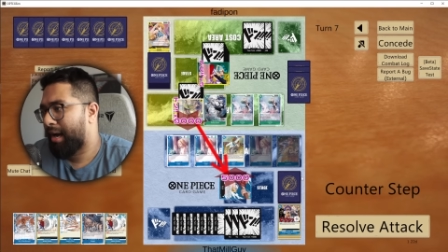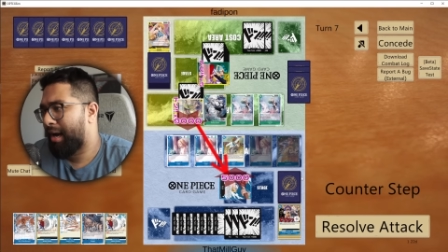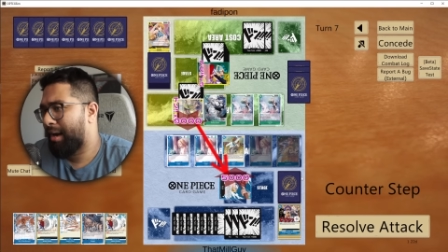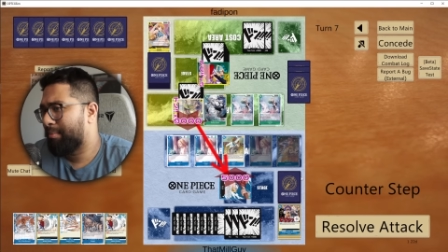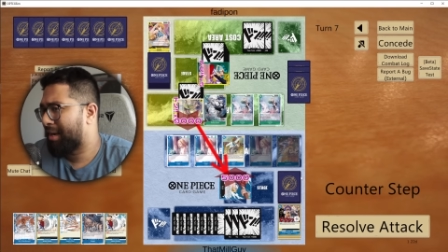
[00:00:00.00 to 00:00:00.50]

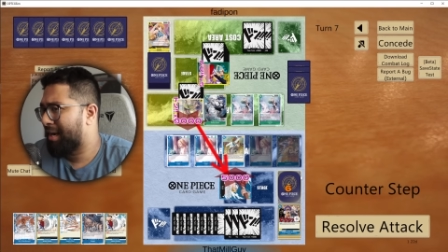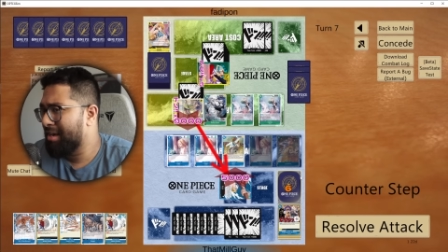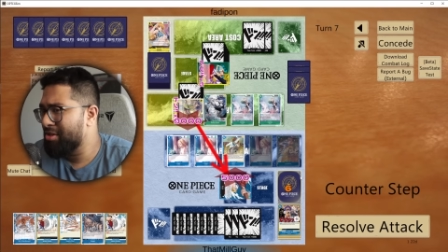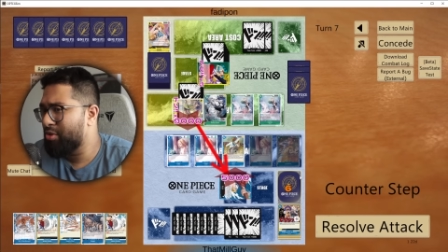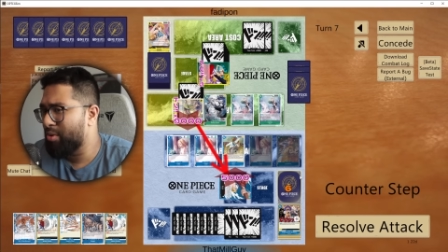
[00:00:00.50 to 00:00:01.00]
Um, but
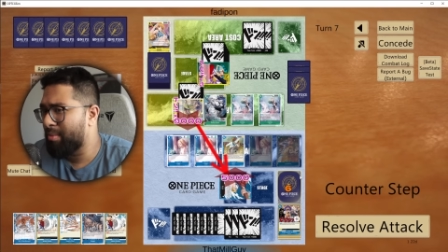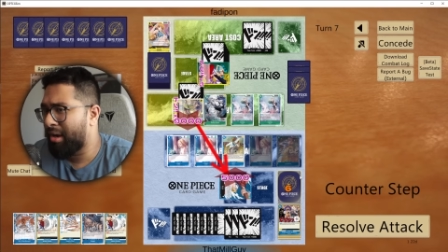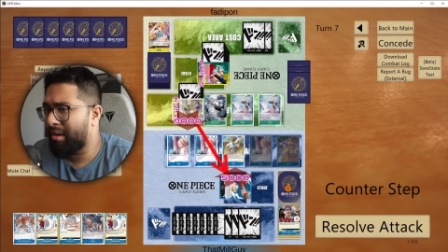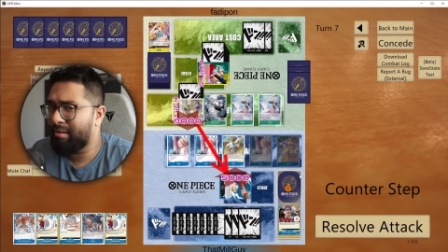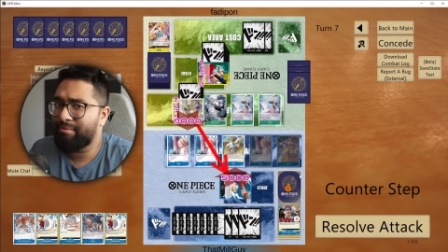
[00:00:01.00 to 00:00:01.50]

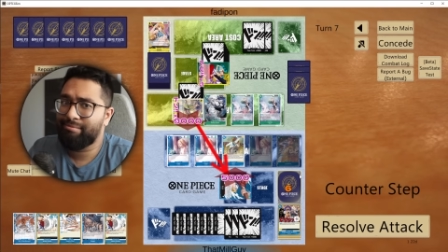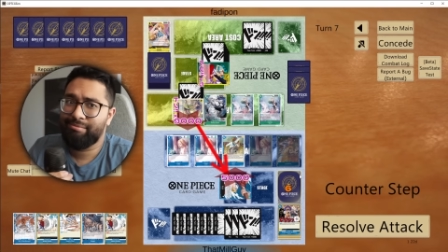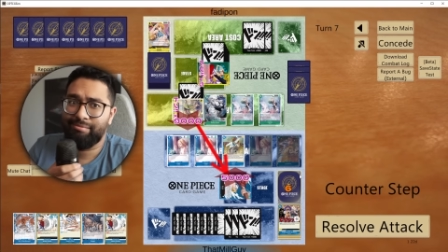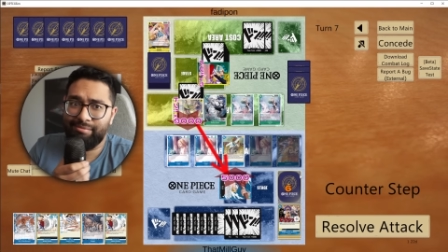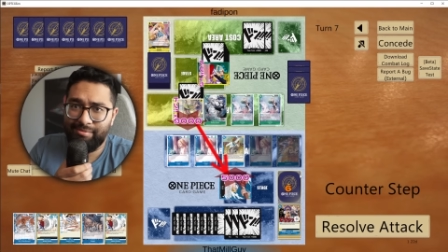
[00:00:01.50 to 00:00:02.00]
Inazuma,
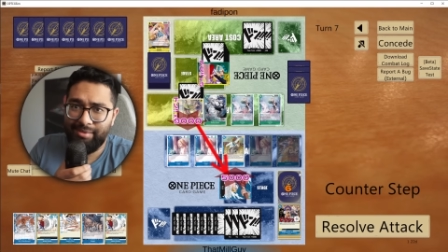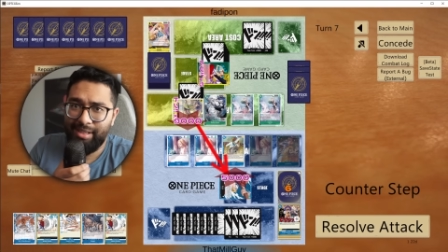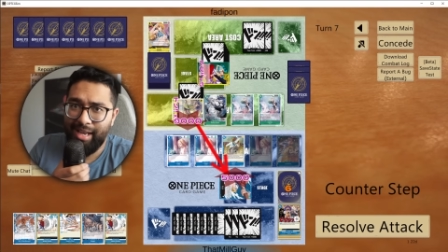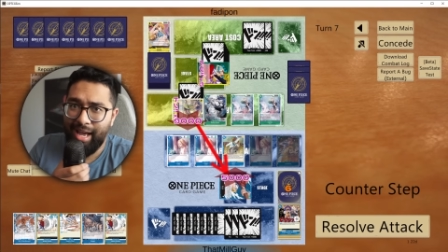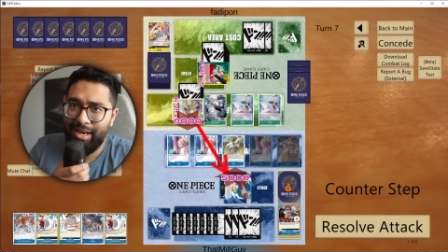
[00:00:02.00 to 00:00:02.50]

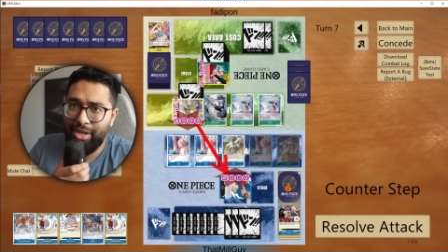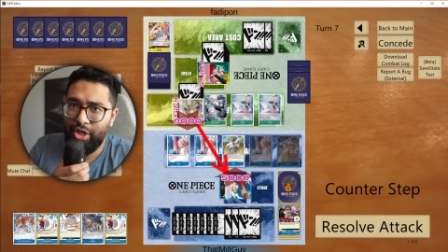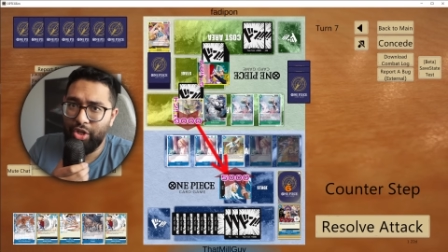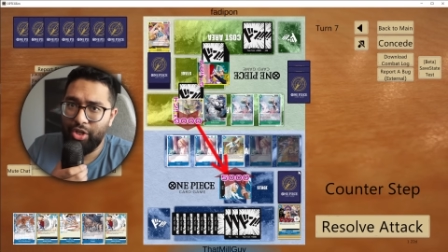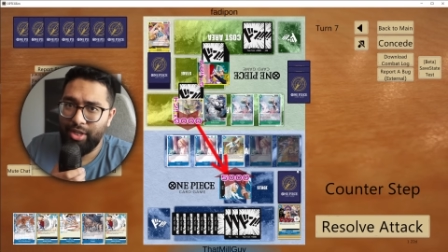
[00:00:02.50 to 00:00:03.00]
kind of
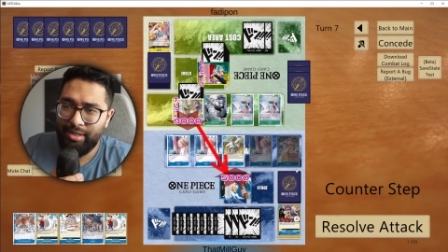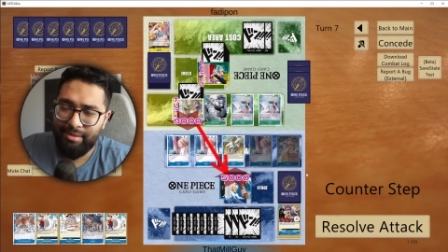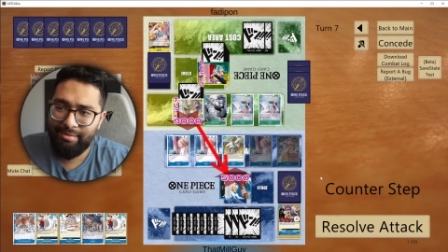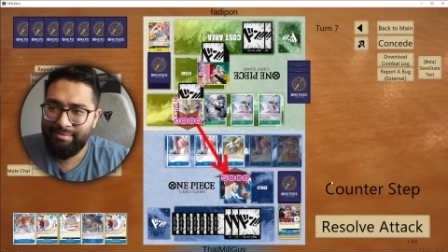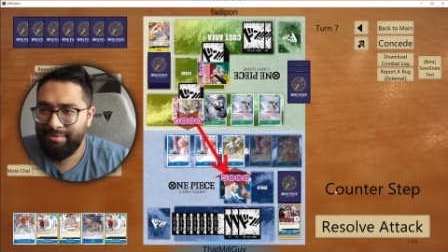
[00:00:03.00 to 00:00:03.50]
good,
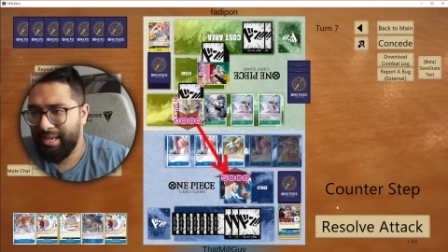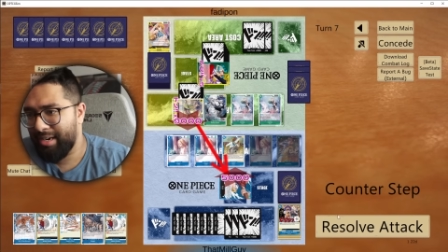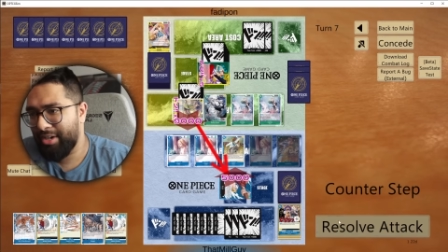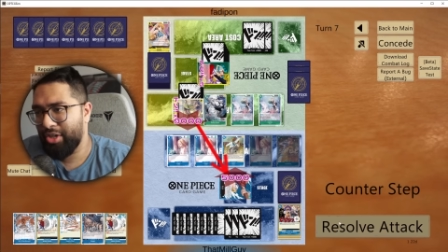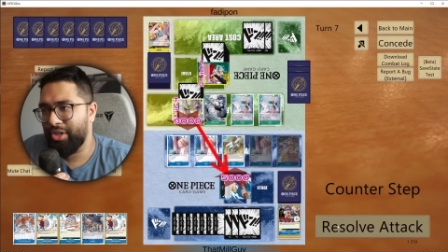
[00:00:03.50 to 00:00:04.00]

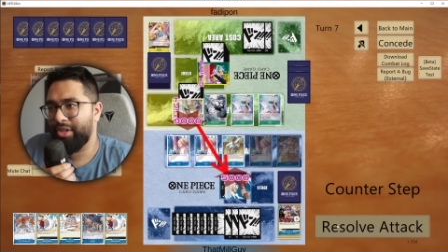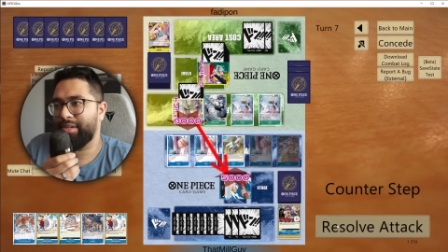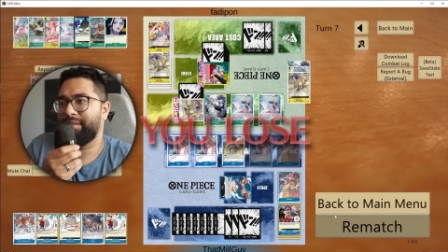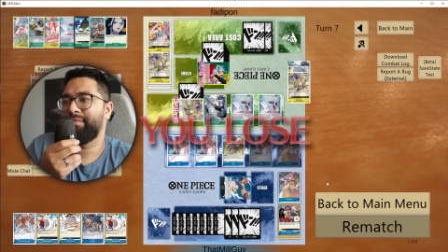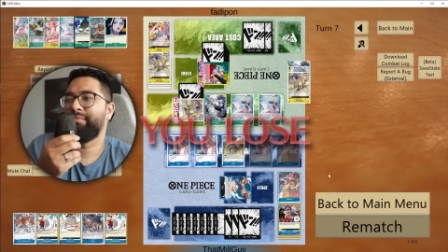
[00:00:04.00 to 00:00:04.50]
kind of
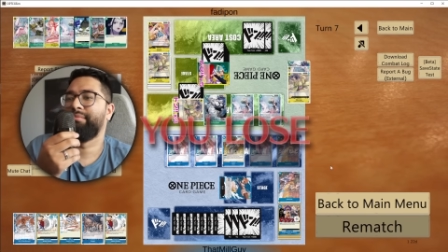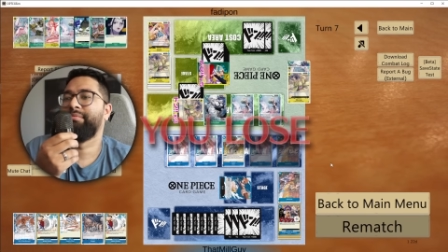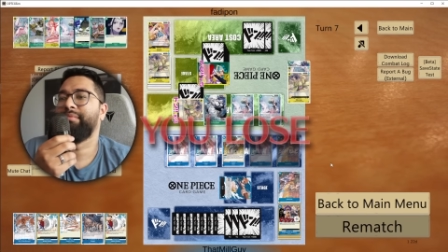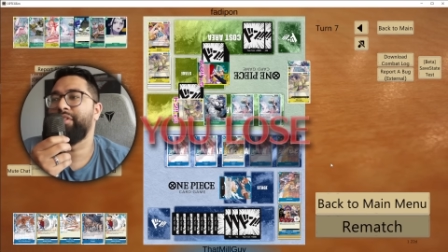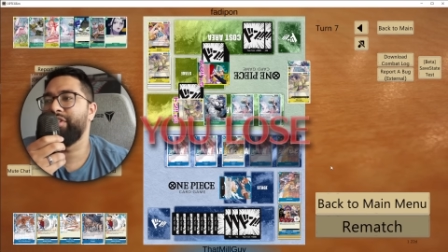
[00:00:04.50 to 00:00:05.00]
good.
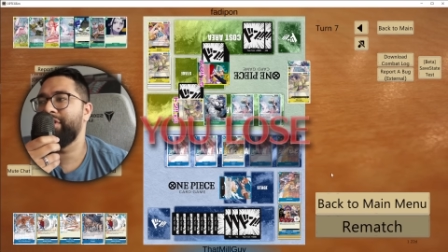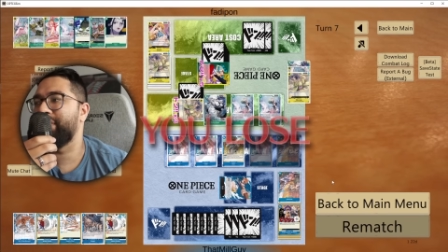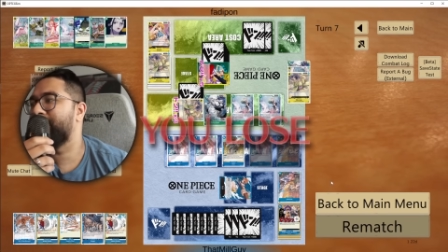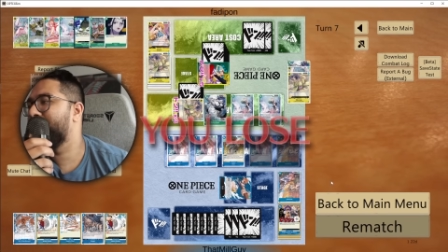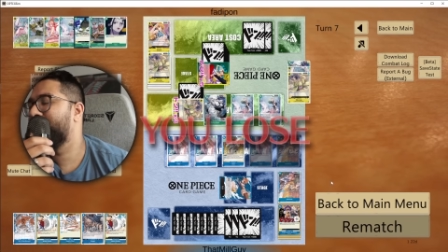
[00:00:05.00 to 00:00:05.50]

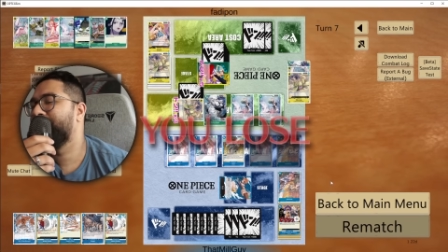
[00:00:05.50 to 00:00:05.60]
GG's.